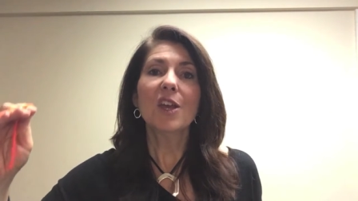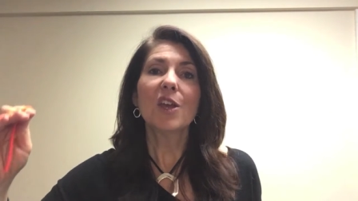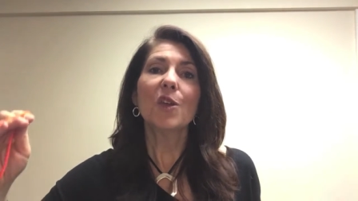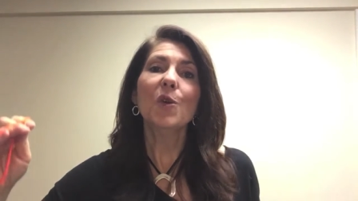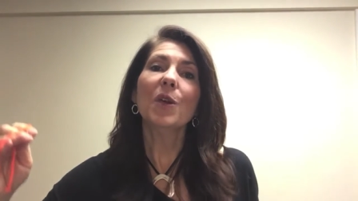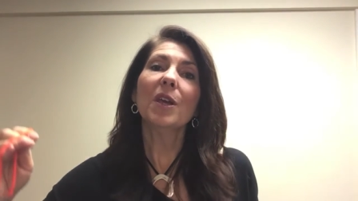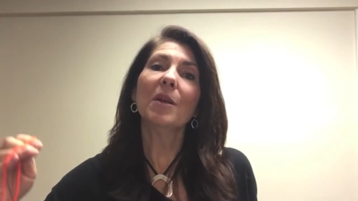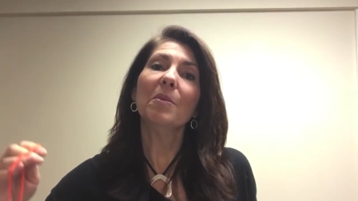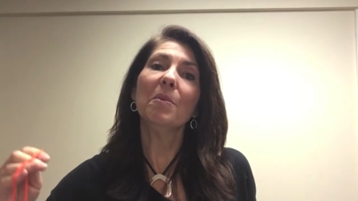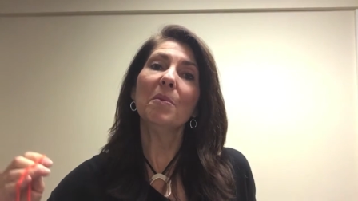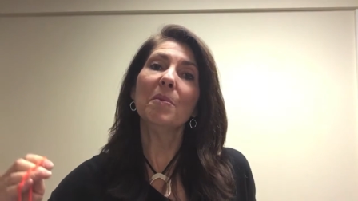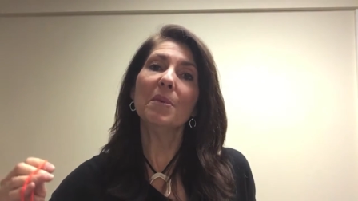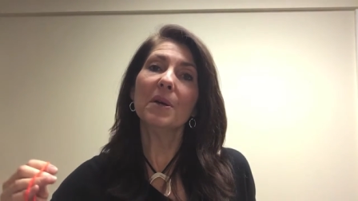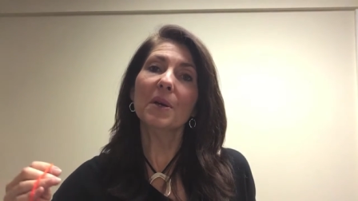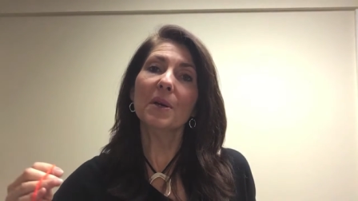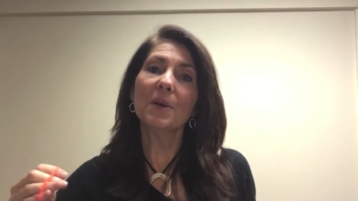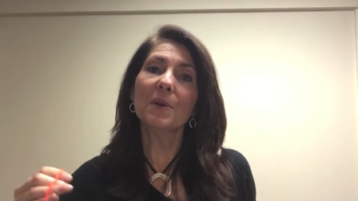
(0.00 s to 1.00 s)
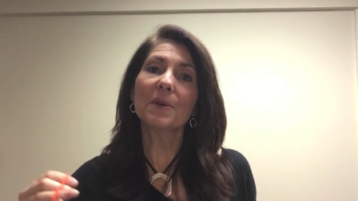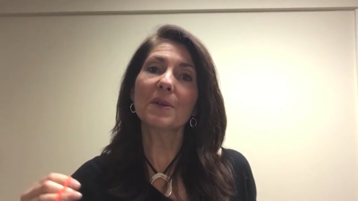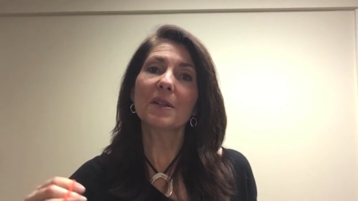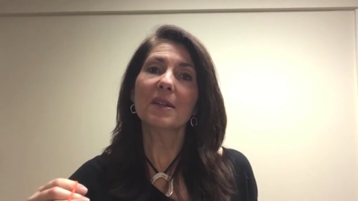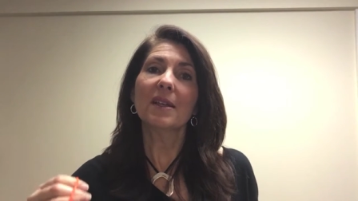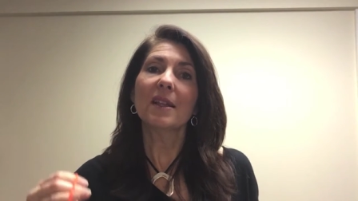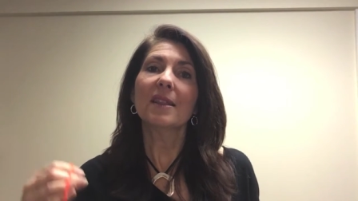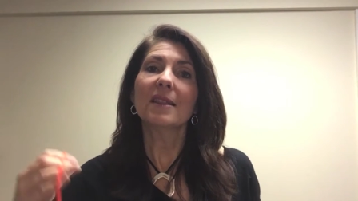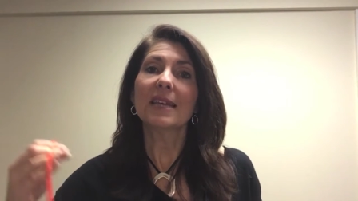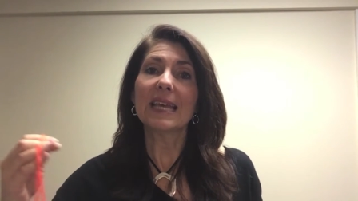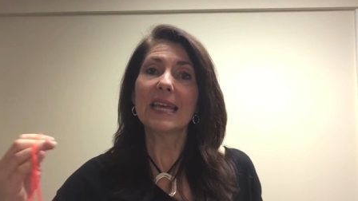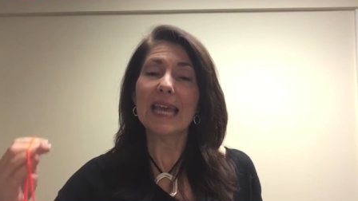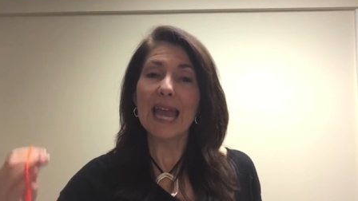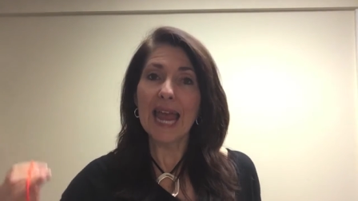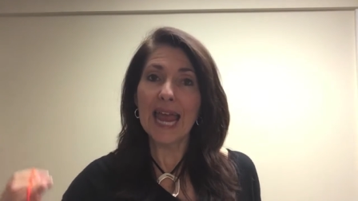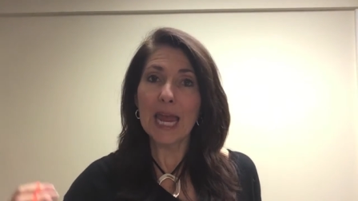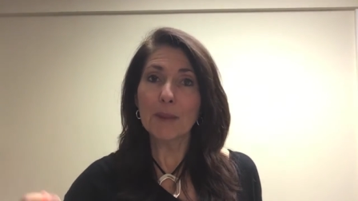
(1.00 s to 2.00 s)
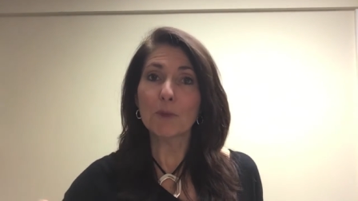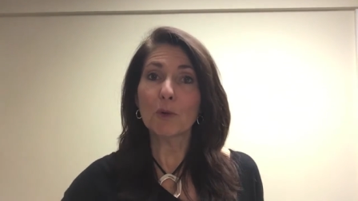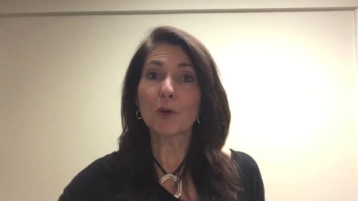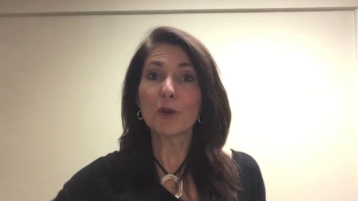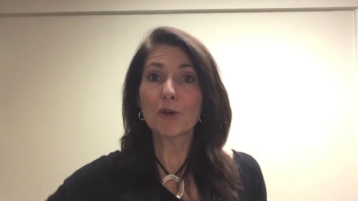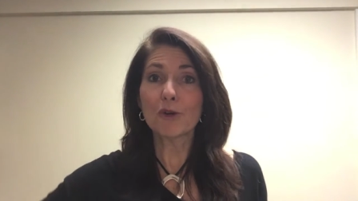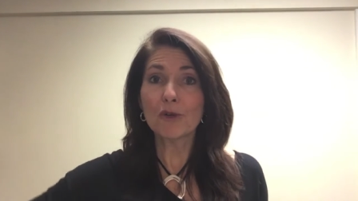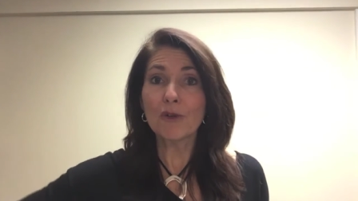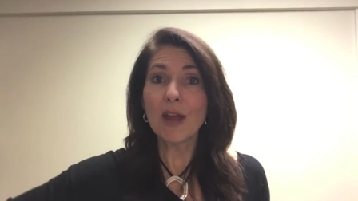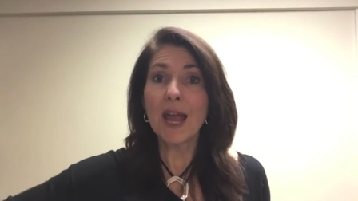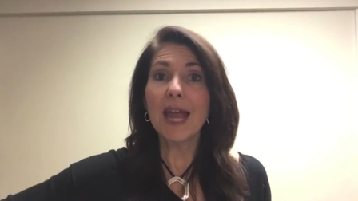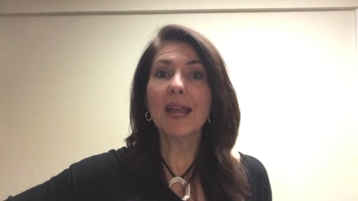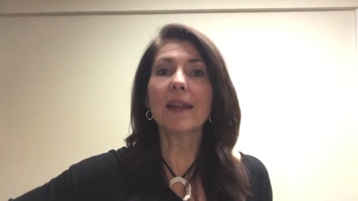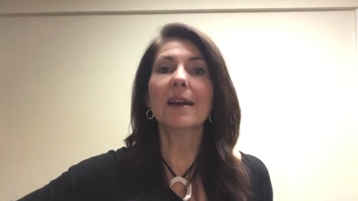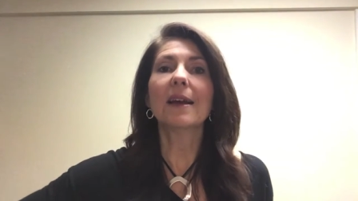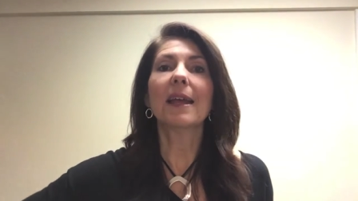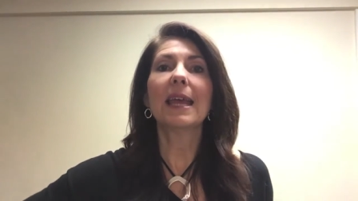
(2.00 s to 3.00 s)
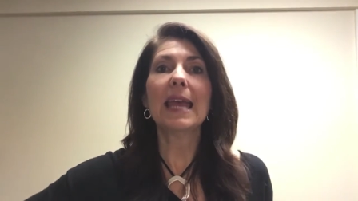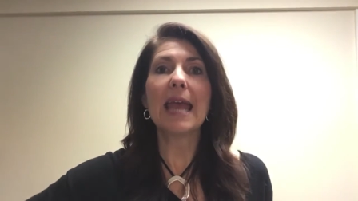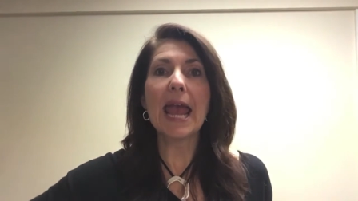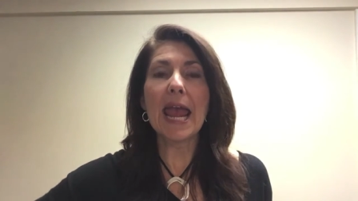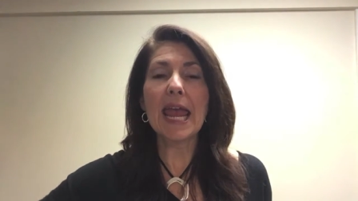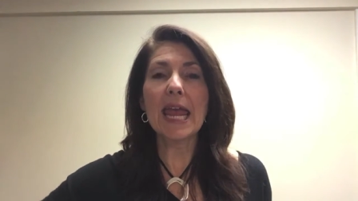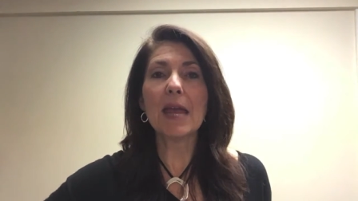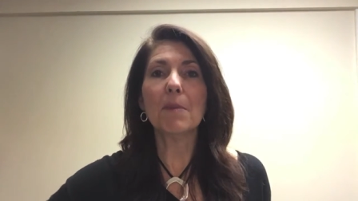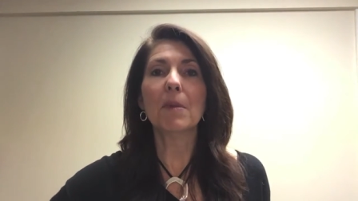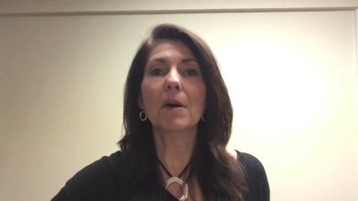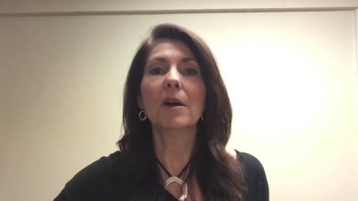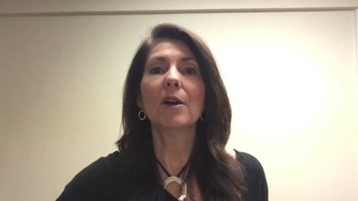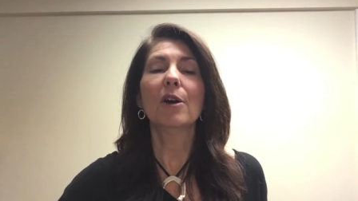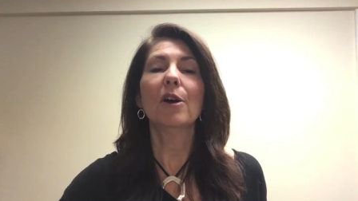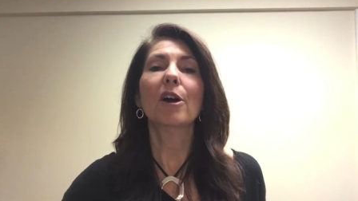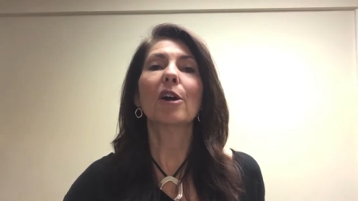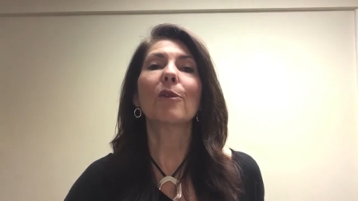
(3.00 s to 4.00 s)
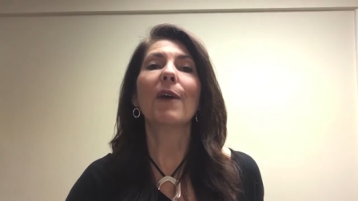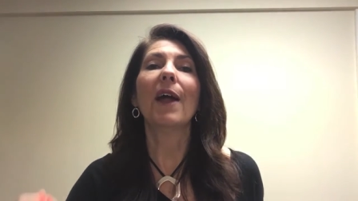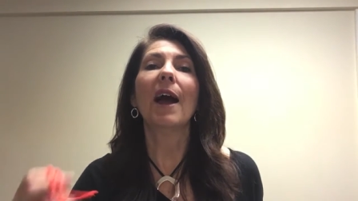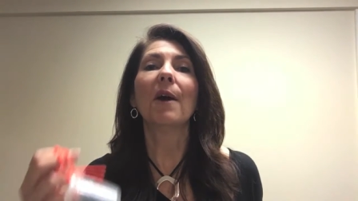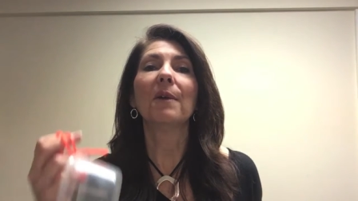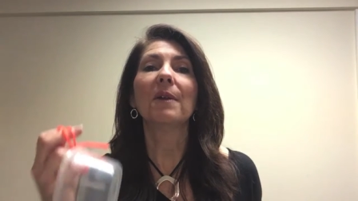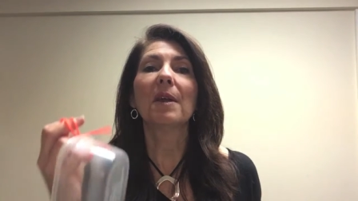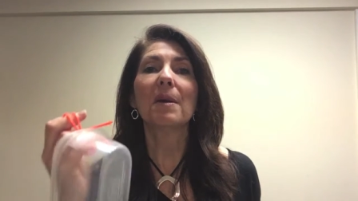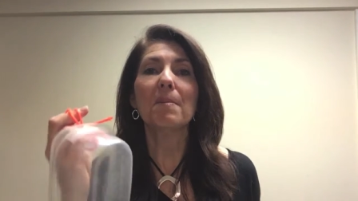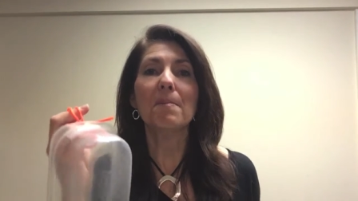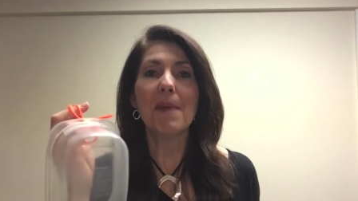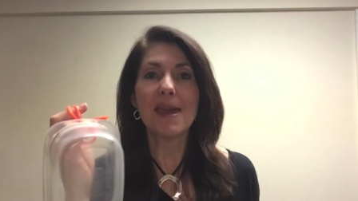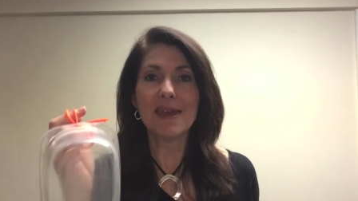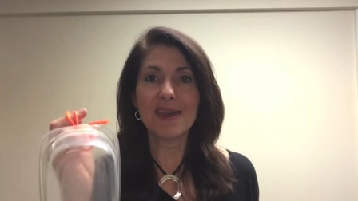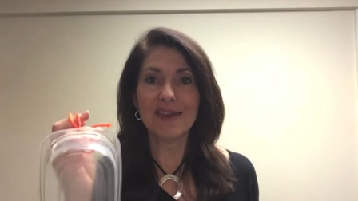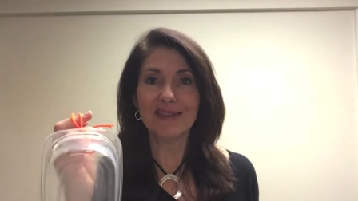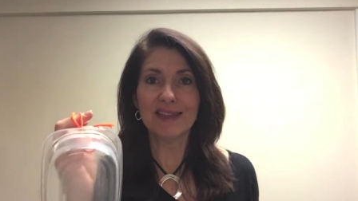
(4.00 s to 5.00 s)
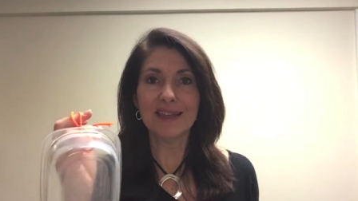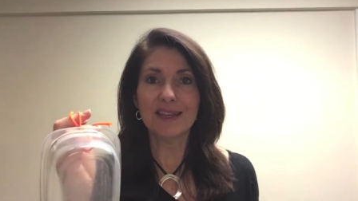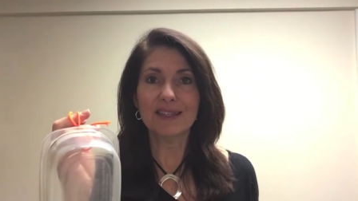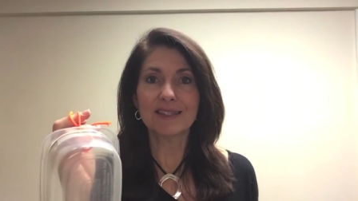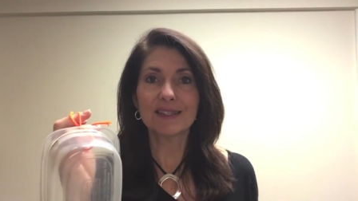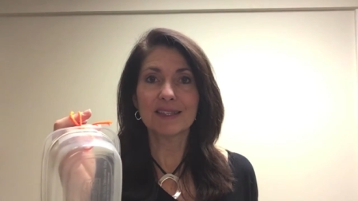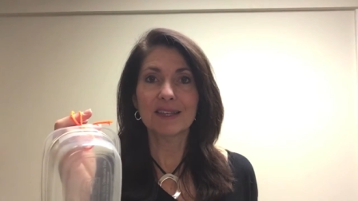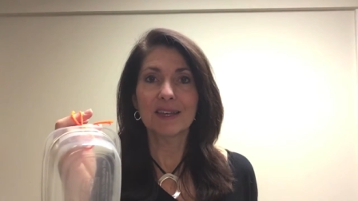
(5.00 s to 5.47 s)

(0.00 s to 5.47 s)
You can build the game or create a game around making these,